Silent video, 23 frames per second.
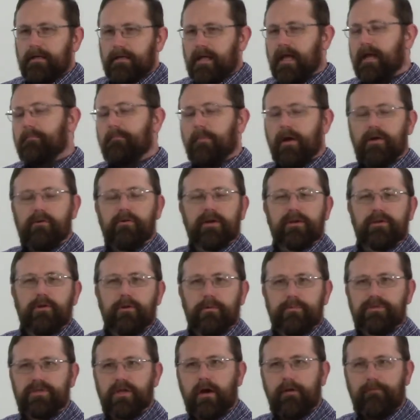kind of muttering to
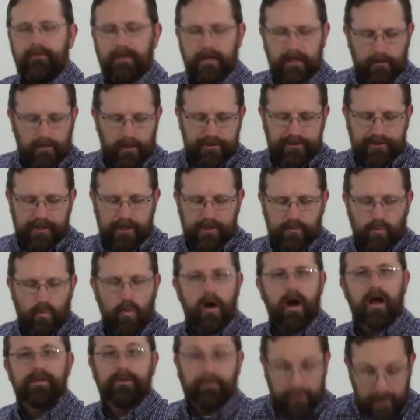himself, and he looks at his
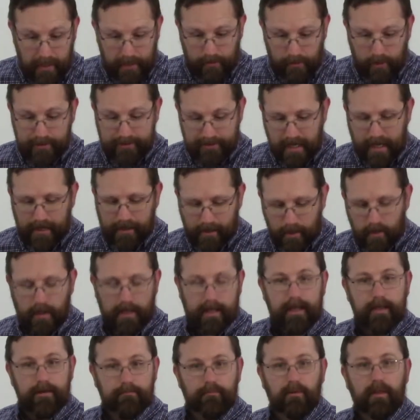watch, and then he looks at it
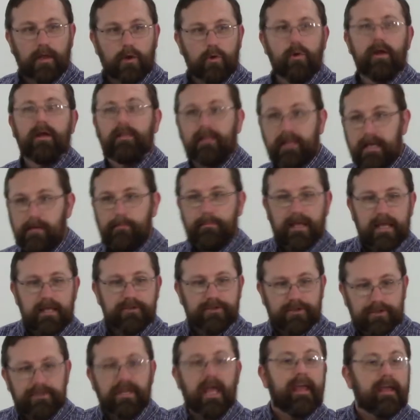again really quickly, and he
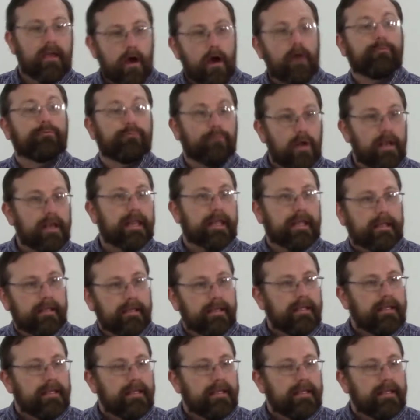begins to take off running